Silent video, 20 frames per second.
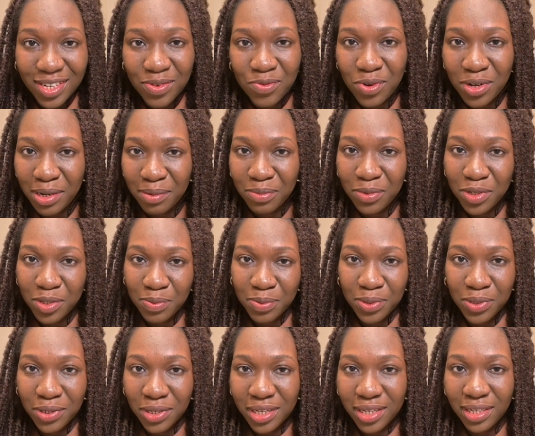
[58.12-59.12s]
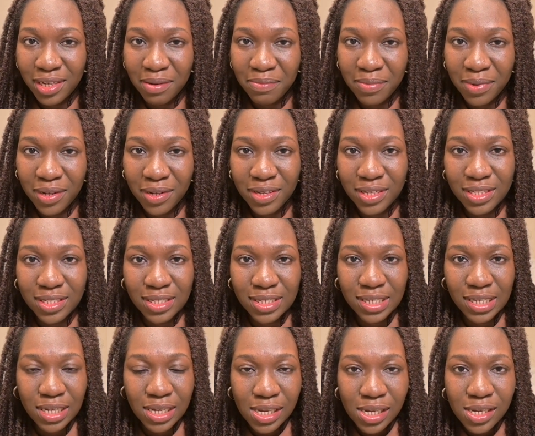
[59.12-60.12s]
what I'm going to be talking about
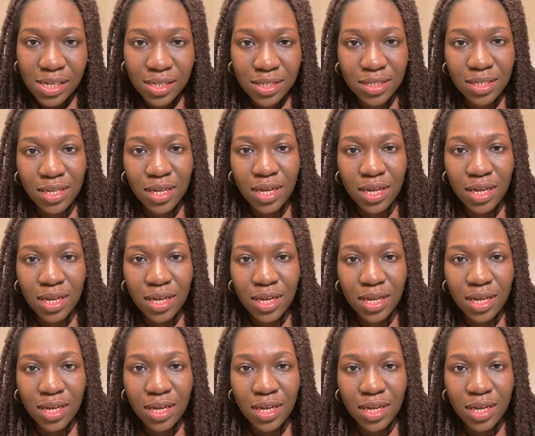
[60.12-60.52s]
is